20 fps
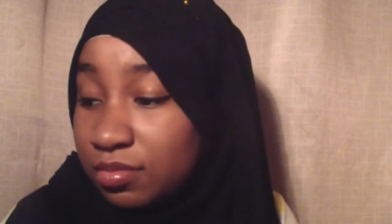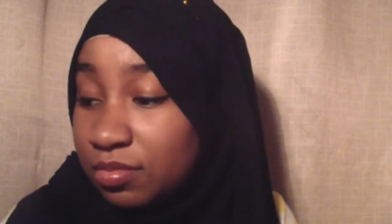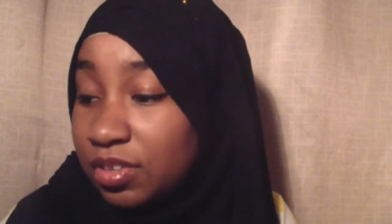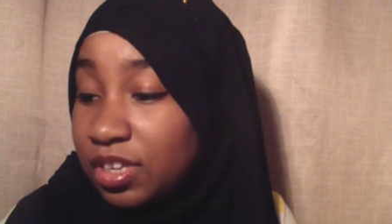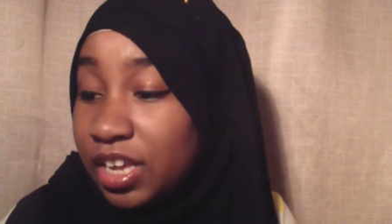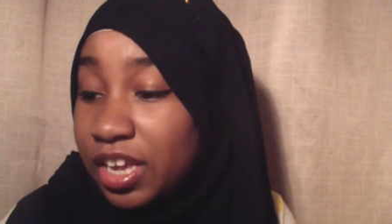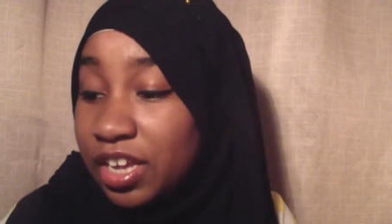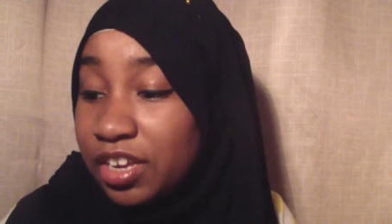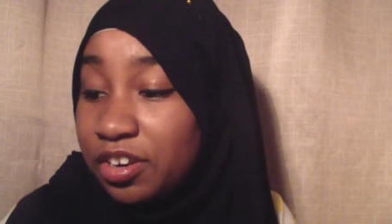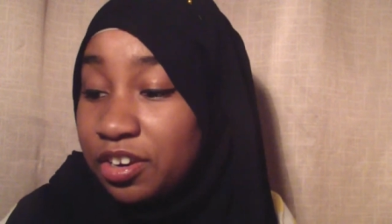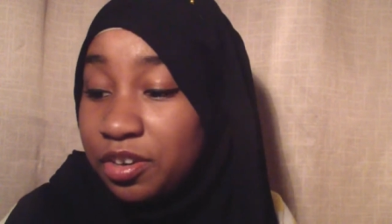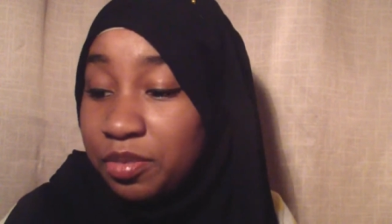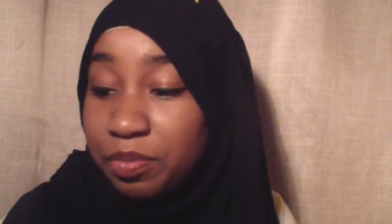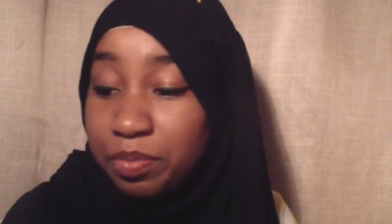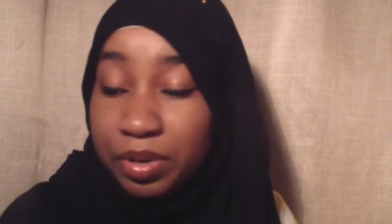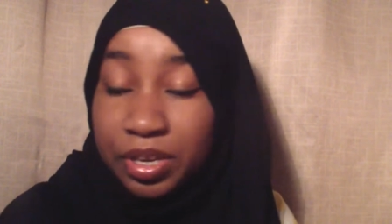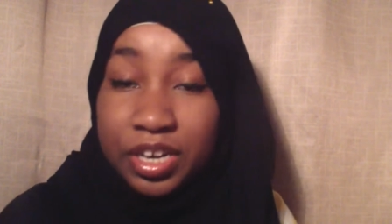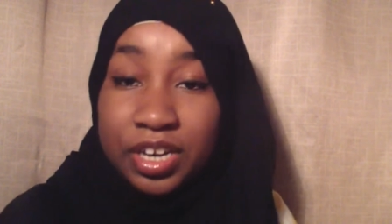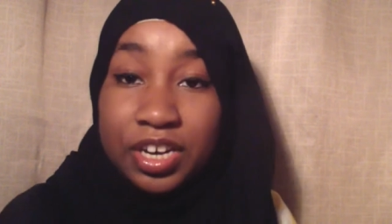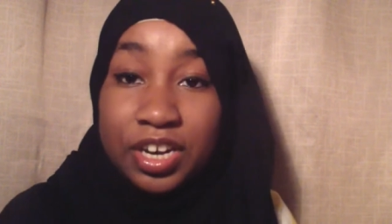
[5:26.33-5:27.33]
later,
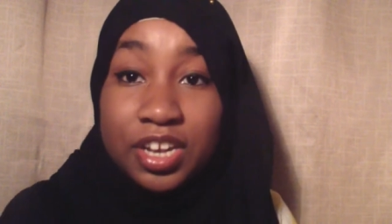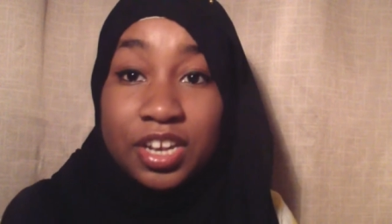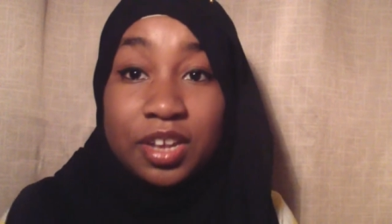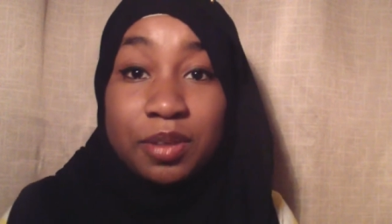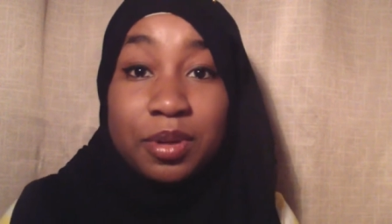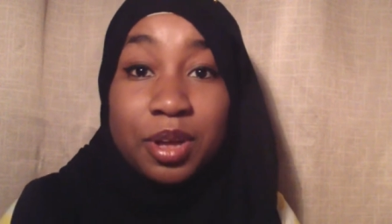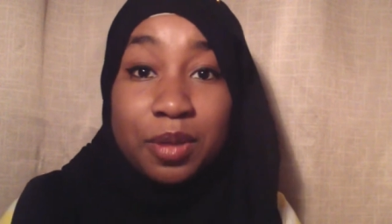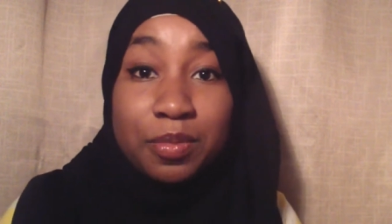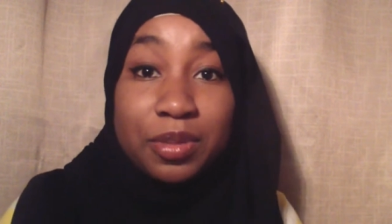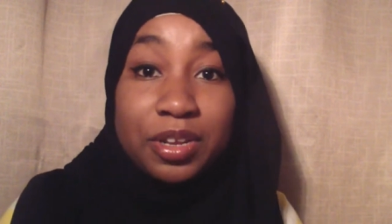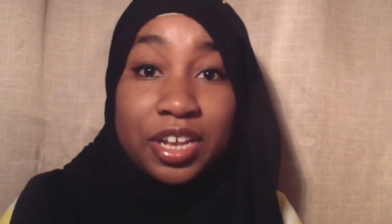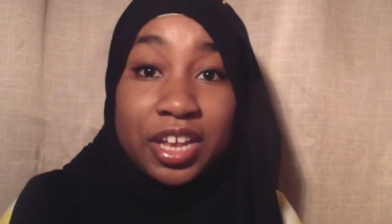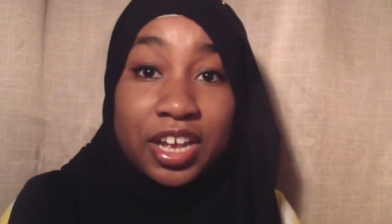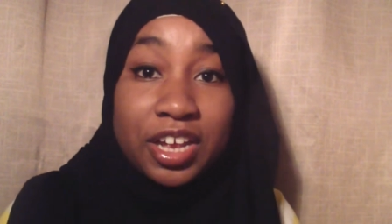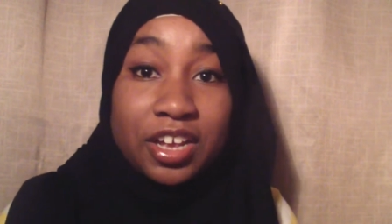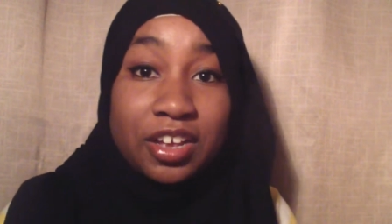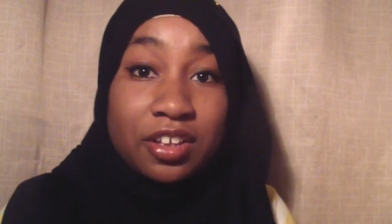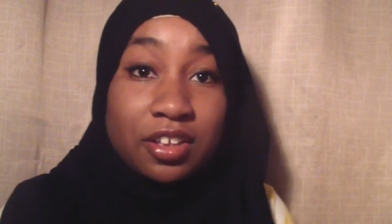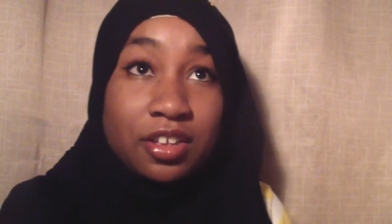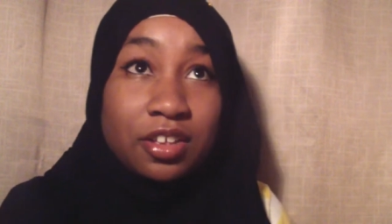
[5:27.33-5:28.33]
but it ended up coming
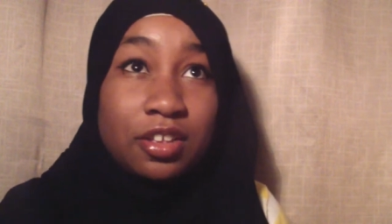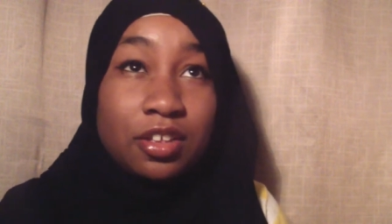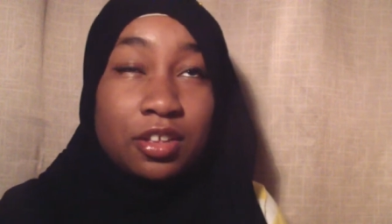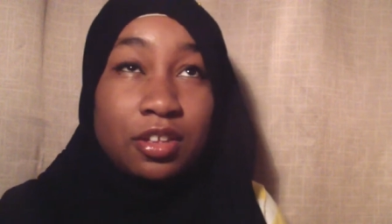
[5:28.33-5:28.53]
like